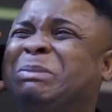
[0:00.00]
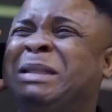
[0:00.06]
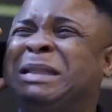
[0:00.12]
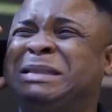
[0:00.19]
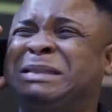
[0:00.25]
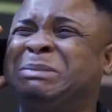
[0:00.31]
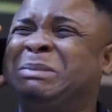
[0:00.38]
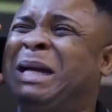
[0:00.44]

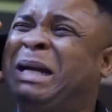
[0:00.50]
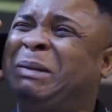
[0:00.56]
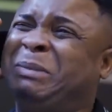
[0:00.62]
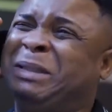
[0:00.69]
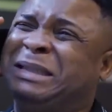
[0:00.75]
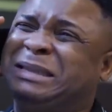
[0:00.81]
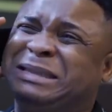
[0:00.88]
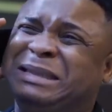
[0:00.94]
please, ma,
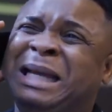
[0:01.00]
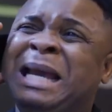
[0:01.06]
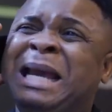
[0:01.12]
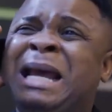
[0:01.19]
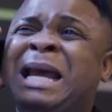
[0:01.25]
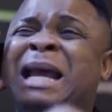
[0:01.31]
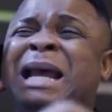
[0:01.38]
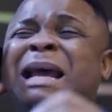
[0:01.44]
please.
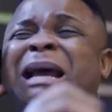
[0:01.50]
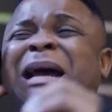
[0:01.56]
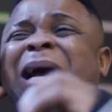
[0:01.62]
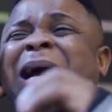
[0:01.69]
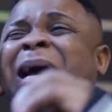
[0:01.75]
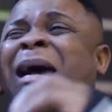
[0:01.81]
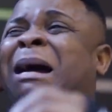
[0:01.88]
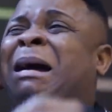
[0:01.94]

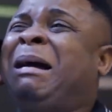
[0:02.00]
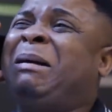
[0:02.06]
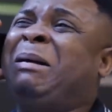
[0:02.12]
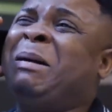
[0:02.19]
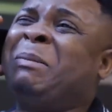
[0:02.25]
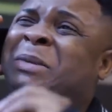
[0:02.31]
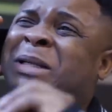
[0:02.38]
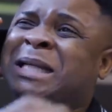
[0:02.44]

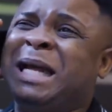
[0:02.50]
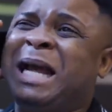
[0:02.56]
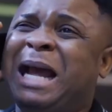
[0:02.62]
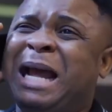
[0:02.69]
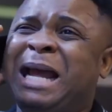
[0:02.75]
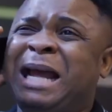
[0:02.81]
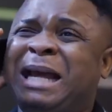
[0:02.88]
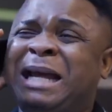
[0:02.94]
I'm in
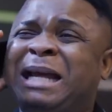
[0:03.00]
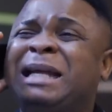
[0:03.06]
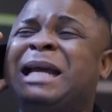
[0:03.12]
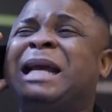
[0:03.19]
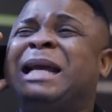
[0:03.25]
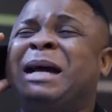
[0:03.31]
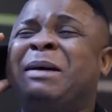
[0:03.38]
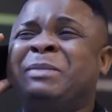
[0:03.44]

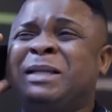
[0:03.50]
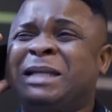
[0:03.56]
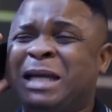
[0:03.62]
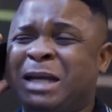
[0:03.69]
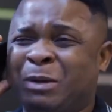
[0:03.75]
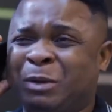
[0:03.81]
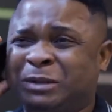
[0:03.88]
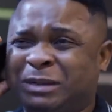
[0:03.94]

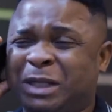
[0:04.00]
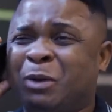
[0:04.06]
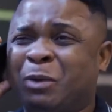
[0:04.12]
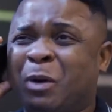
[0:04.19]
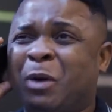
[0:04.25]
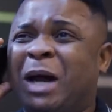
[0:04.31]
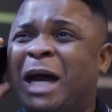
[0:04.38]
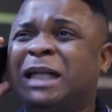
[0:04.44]
the hotel
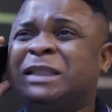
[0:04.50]
called